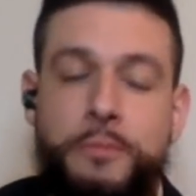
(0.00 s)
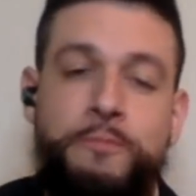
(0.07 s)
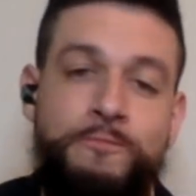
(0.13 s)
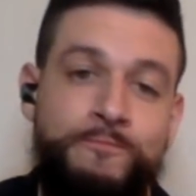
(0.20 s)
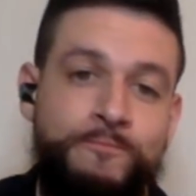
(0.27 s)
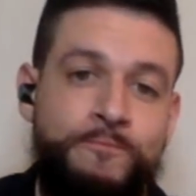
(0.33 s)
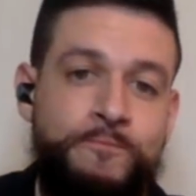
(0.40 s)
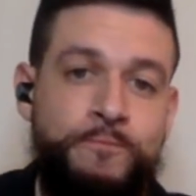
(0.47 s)

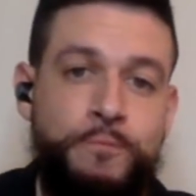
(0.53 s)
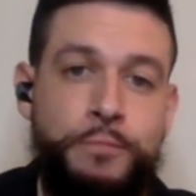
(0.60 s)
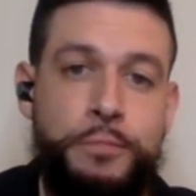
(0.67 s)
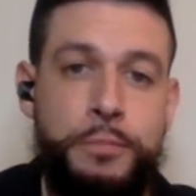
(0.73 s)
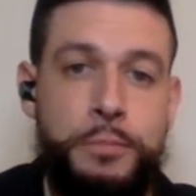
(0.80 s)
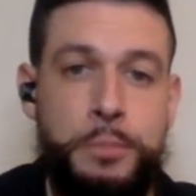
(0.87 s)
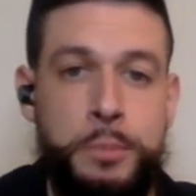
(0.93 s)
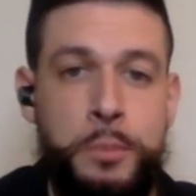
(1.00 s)

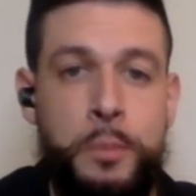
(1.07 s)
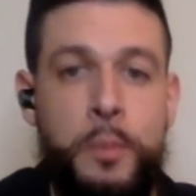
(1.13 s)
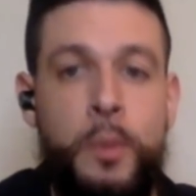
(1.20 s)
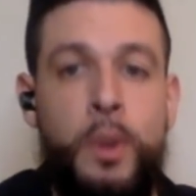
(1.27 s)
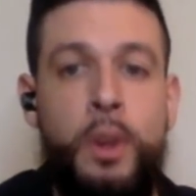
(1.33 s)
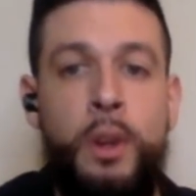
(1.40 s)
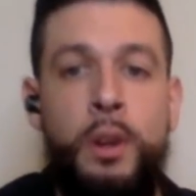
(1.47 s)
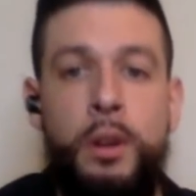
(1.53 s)

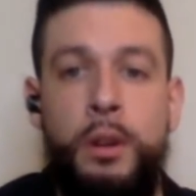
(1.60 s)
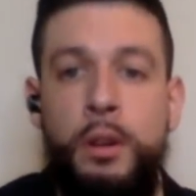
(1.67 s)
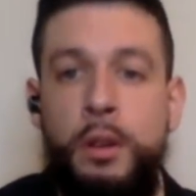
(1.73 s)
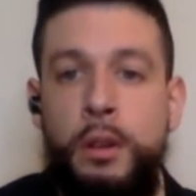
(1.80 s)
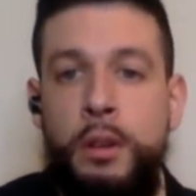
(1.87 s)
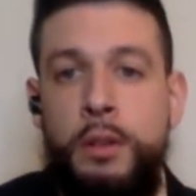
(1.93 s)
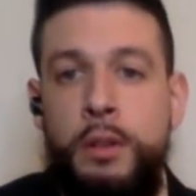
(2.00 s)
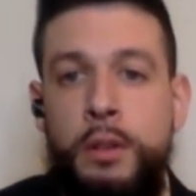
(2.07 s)

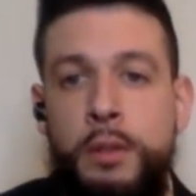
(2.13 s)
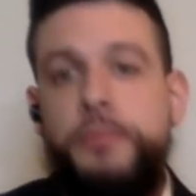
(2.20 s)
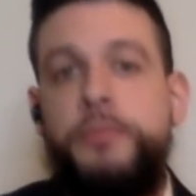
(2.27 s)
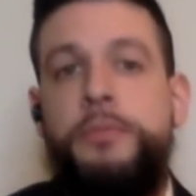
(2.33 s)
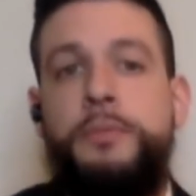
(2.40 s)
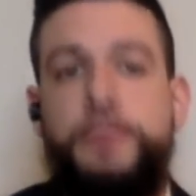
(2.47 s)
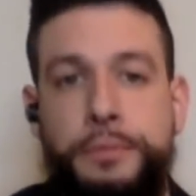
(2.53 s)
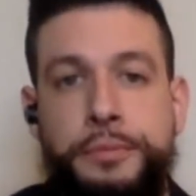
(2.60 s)

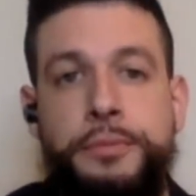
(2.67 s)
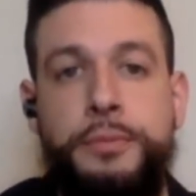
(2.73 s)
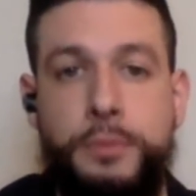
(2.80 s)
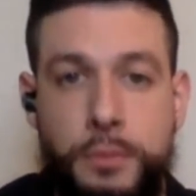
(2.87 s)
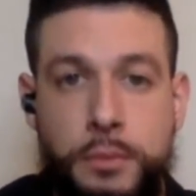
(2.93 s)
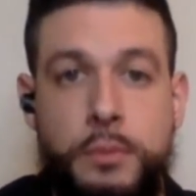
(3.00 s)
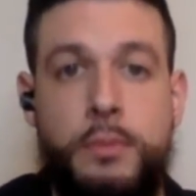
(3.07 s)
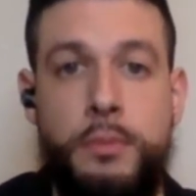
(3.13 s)

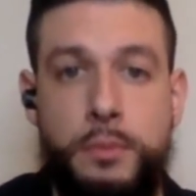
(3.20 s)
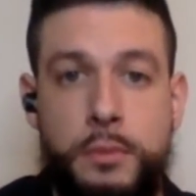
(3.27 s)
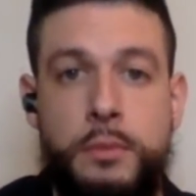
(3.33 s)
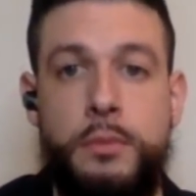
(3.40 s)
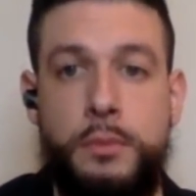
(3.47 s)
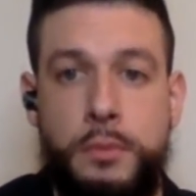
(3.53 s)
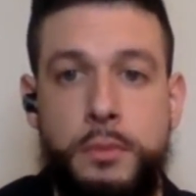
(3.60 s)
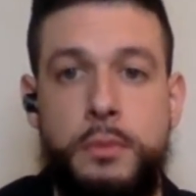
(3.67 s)

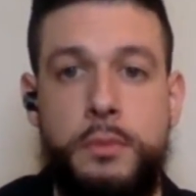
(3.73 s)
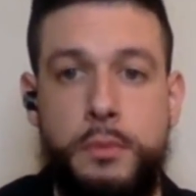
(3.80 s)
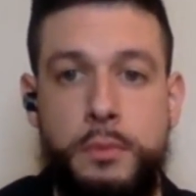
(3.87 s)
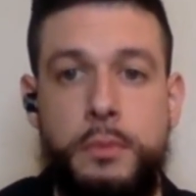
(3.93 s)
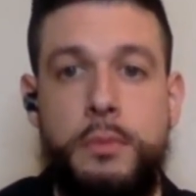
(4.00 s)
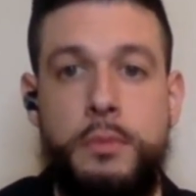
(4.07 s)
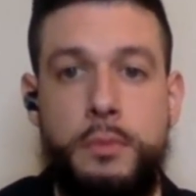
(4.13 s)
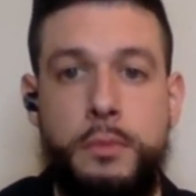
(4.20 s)

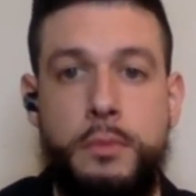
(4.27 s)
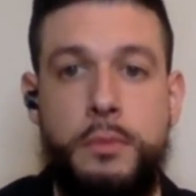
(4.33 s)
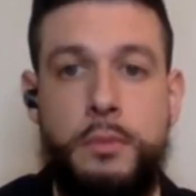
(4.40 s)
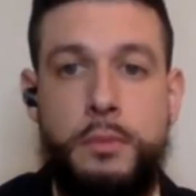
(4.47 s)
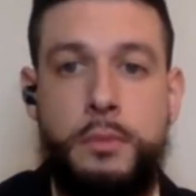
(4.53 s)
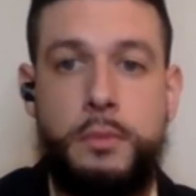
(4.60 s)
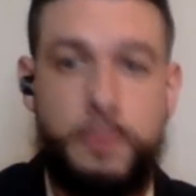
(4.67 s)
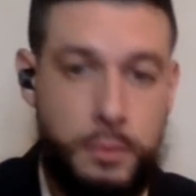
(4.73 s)

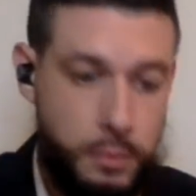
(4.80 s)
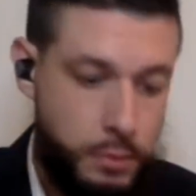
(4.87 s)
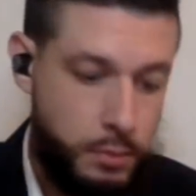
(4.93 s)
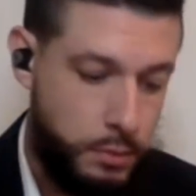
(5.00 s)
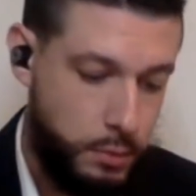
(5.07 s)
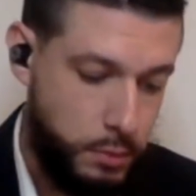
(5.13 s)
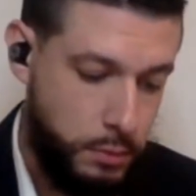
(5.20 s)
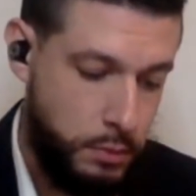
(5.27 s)

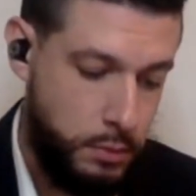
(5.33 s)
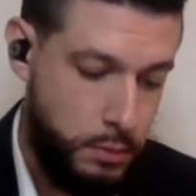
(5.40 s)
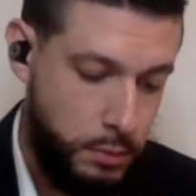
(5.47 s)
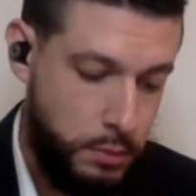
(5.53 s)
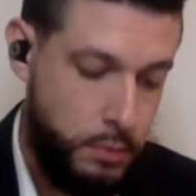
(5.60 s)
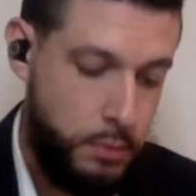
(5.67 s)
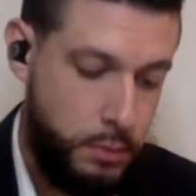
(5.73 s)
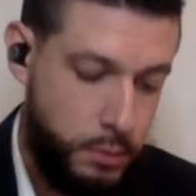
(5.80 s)

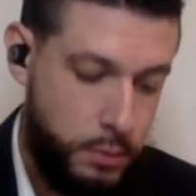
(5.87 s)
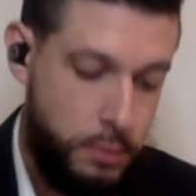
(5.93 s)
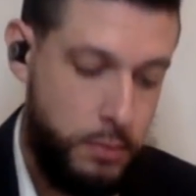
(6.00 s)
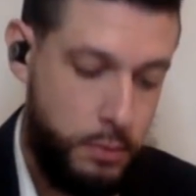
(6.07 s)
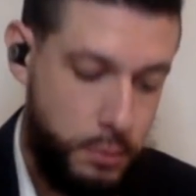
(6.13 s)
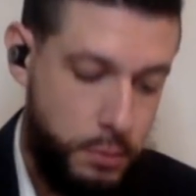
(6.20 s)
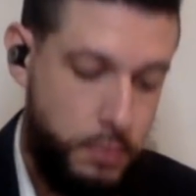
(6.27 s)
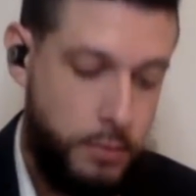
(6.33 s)

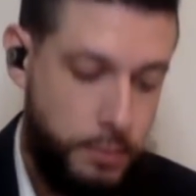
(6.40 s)
[no speech]